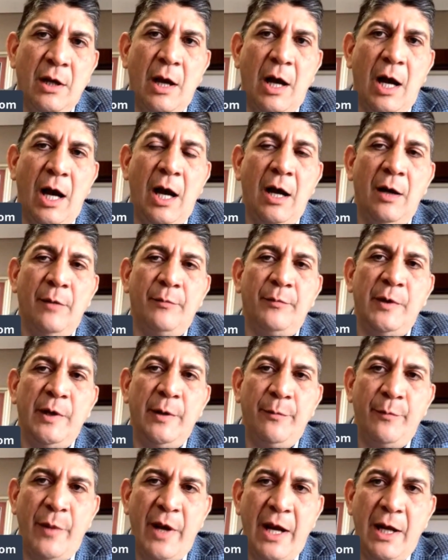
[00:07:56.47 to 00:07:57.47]
are
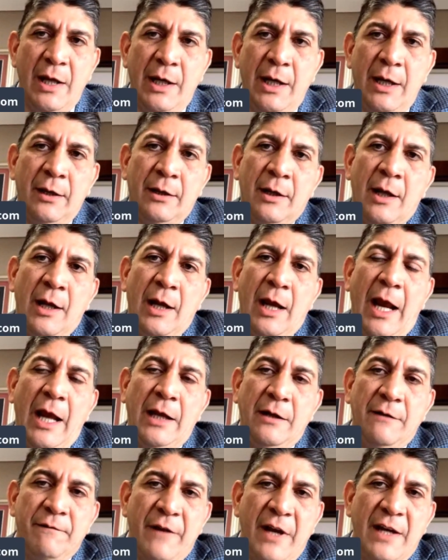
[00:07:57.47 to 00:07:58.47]
preparing and
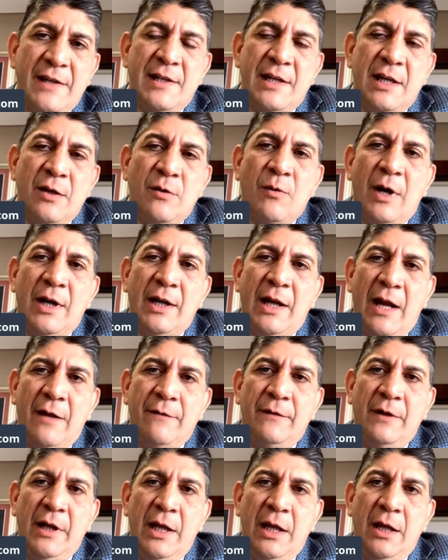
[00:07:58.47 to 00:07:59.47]
investing quite
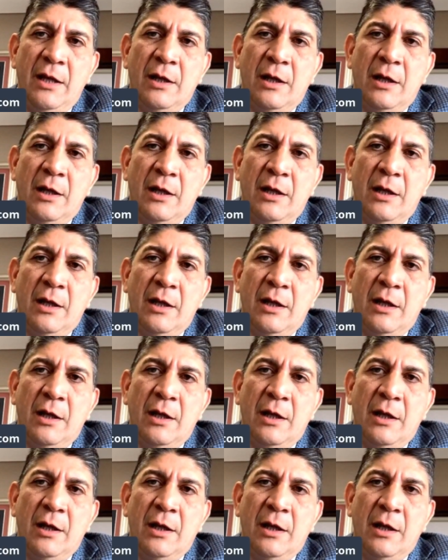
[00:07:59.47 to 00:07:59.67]
heavily